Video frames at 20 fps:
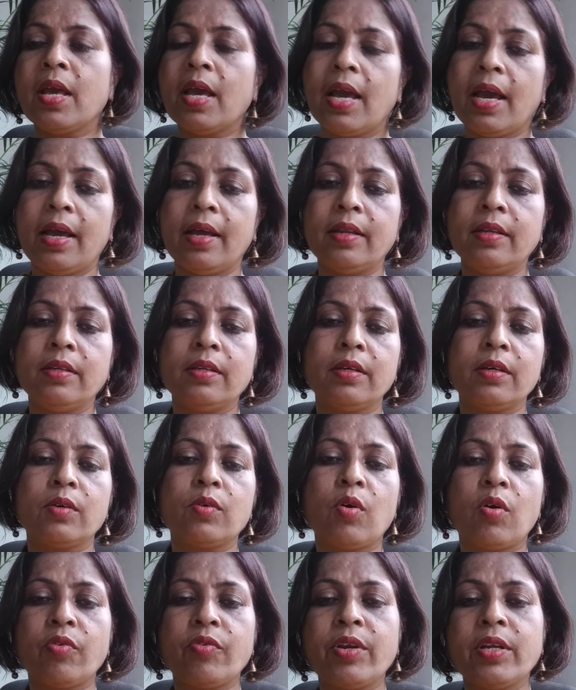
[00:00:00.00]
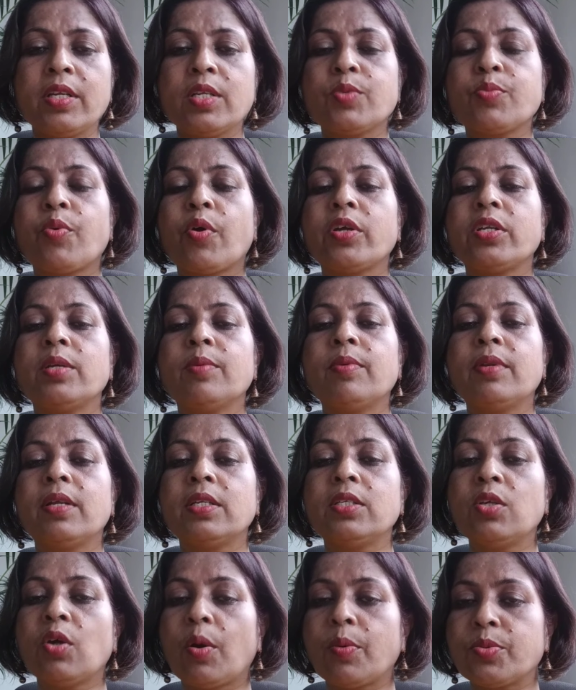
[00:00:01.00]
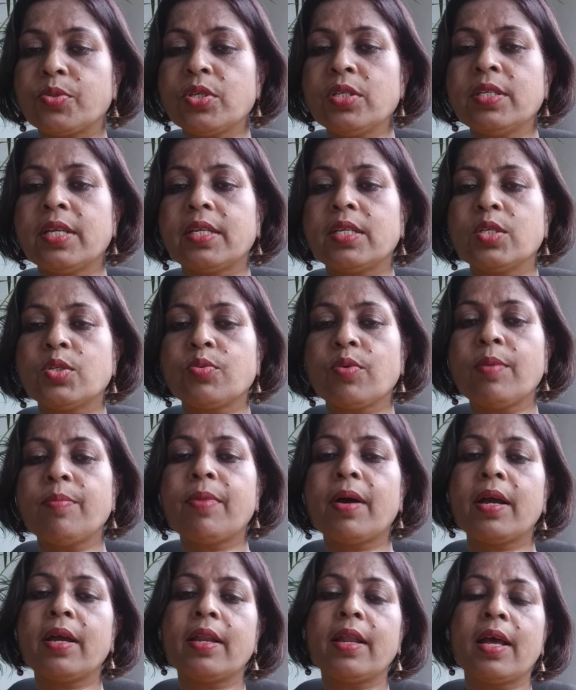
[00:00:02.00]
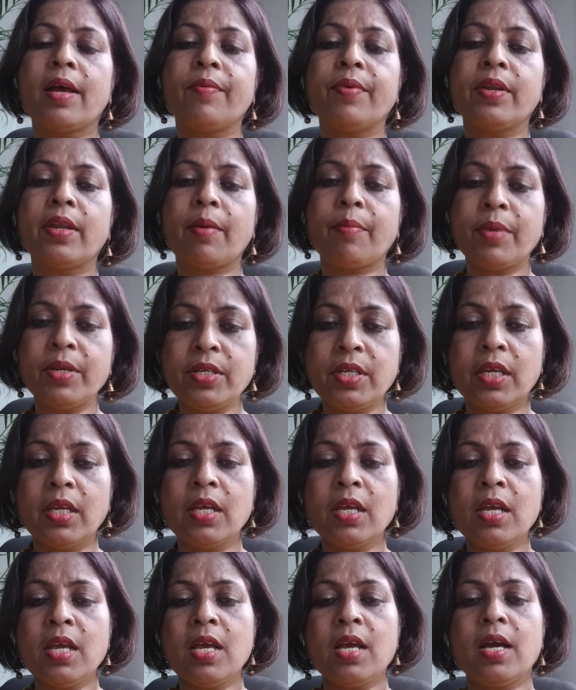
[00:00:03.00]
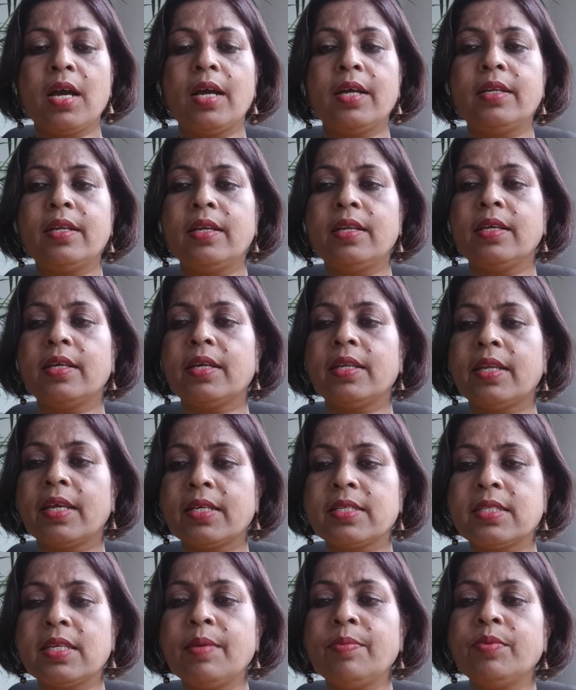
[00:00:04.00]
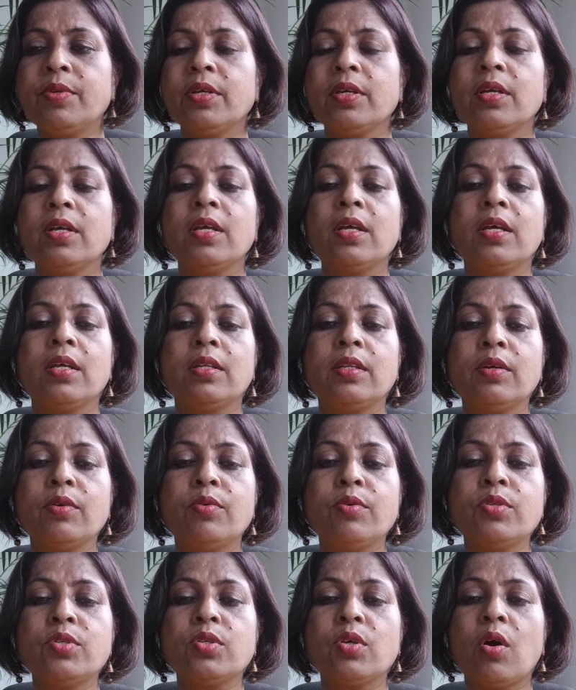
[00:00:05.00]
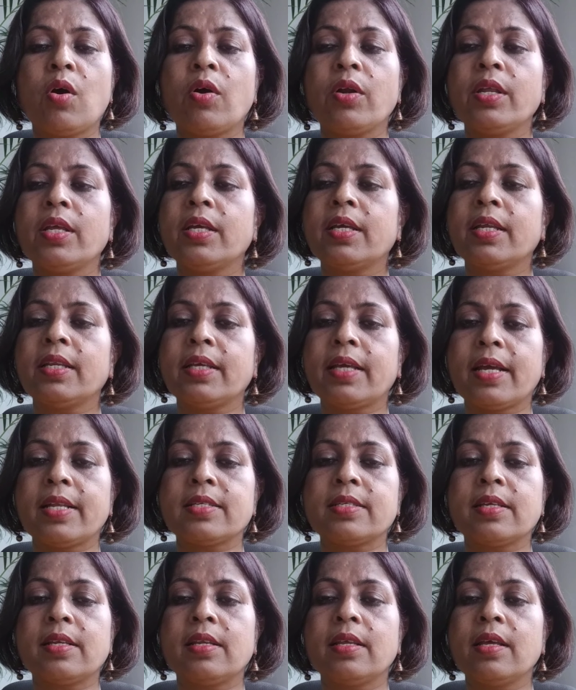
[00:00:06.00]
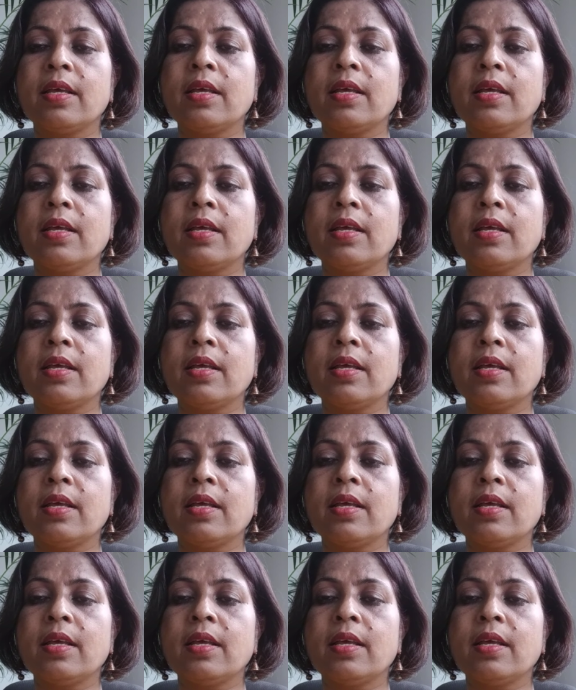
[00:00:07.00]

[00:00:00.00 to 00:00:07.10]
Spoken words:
And the contract is voidable at the option. That is why buyer have a remedy. Either he can accept the goods or he can cancel.